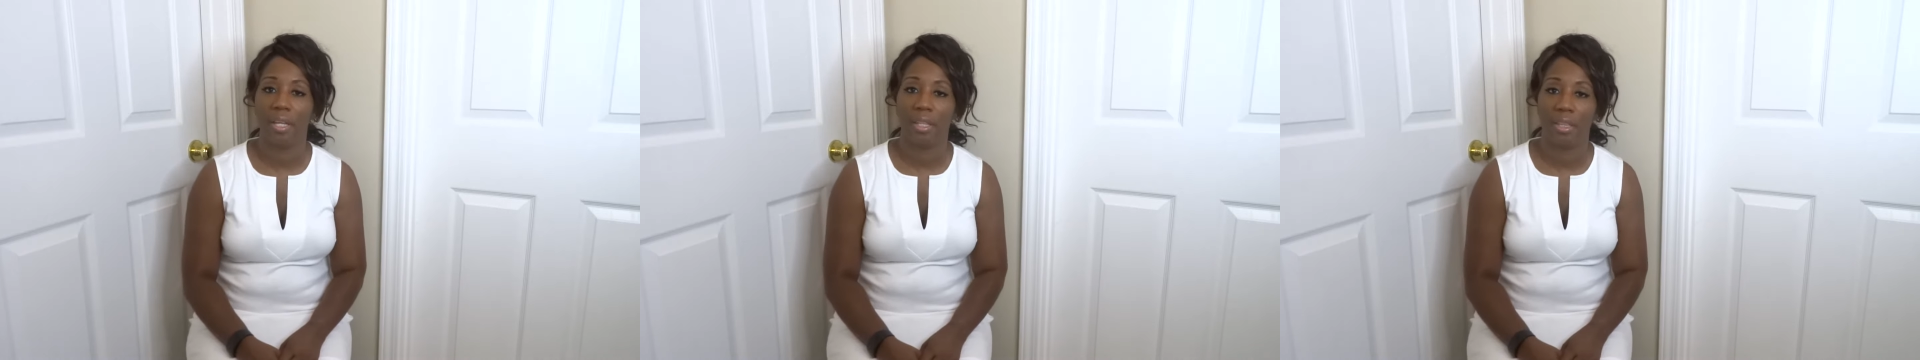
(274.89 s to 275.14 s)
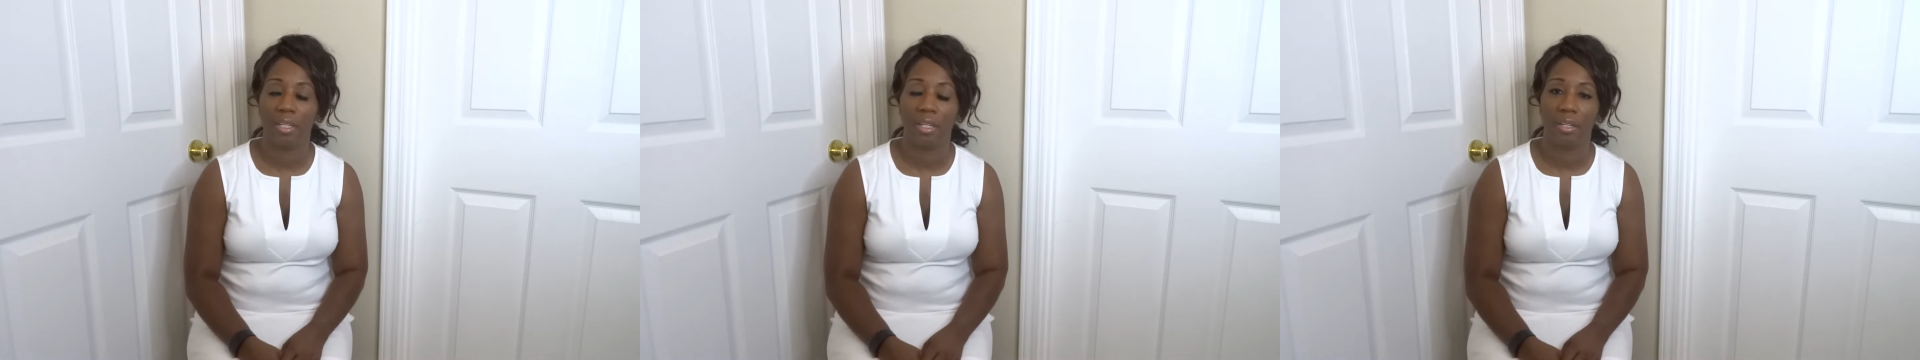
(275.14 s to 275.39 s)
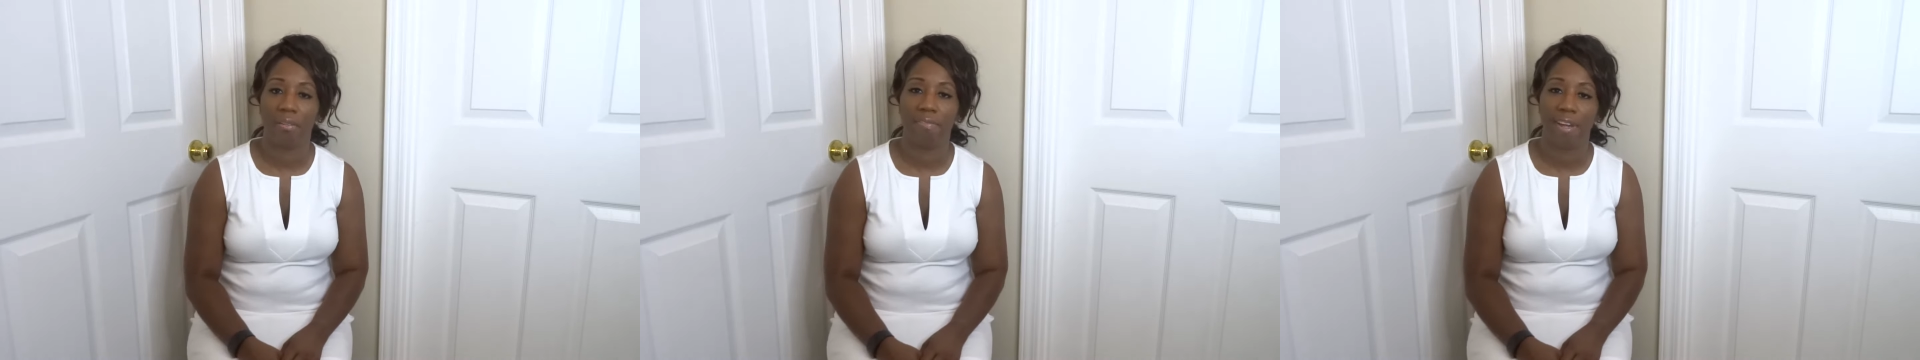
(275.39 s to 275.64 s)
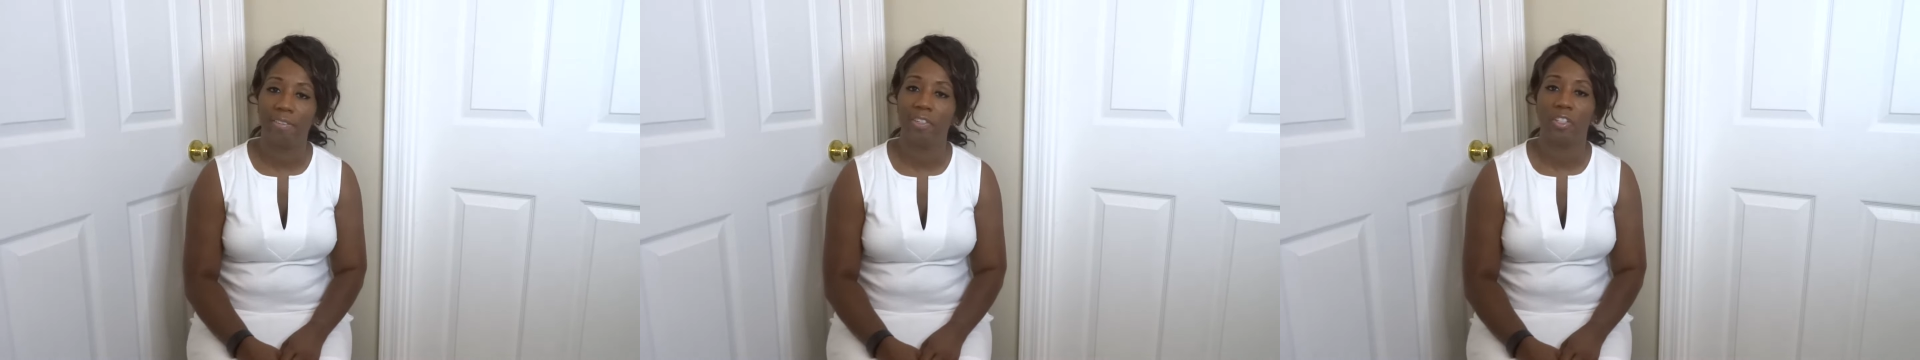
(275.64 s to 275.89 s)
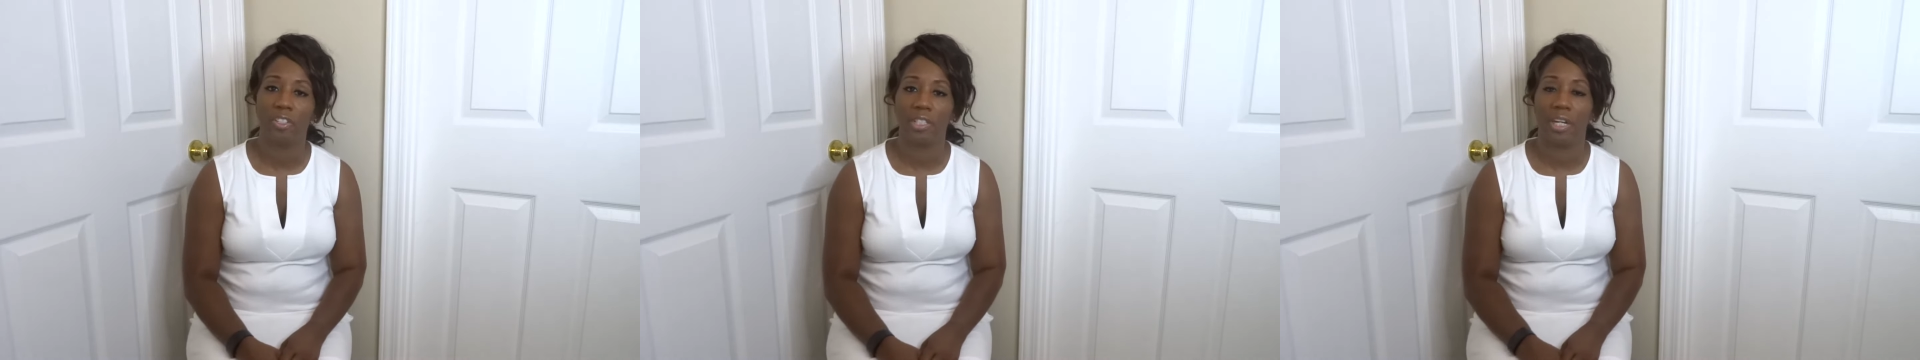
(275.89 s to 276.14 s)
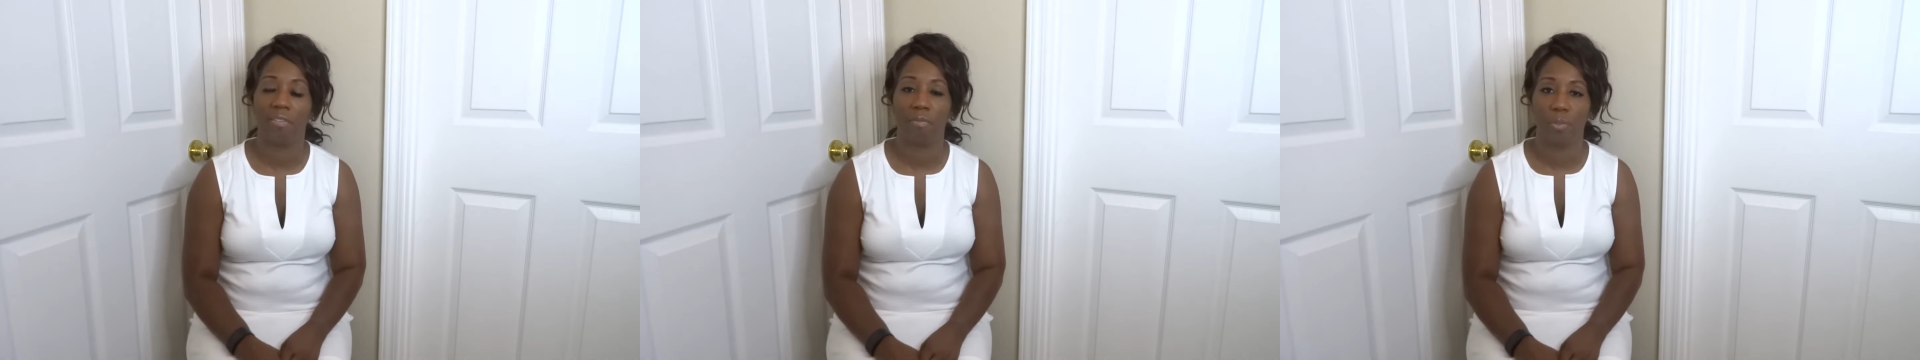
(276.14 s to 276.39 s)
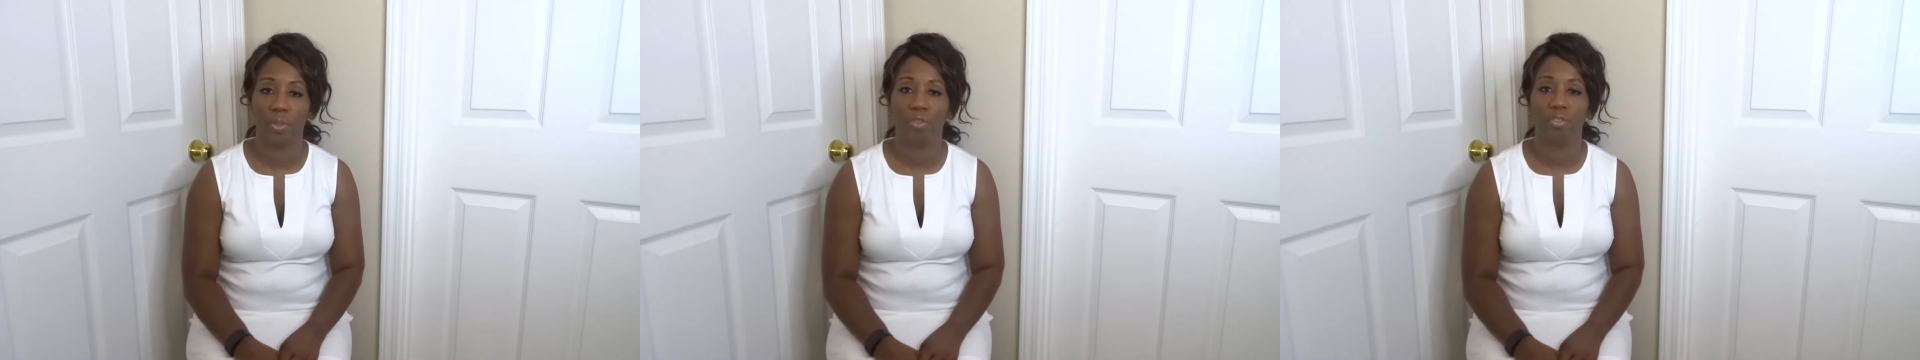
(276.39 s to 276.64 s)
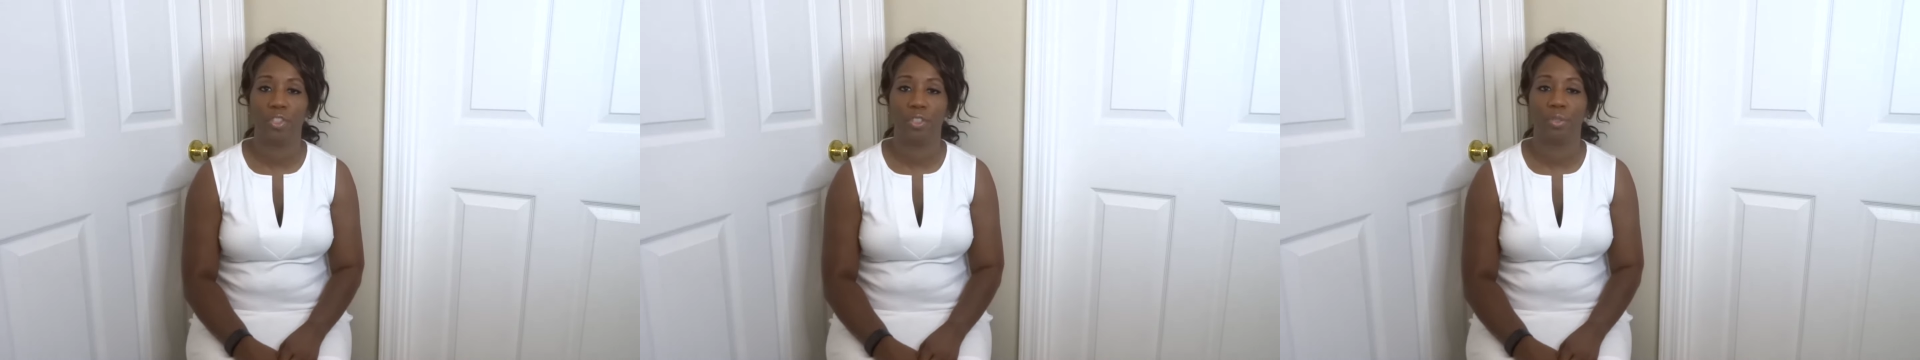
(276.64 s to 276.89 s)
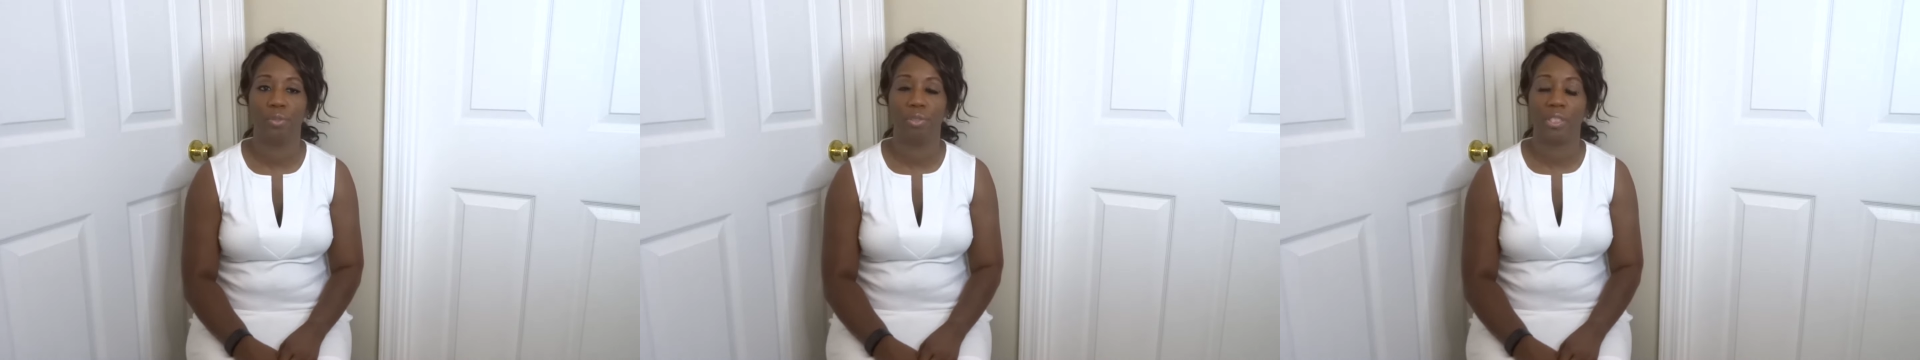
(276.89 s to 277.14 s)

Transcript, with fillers: in the five years that I've moved to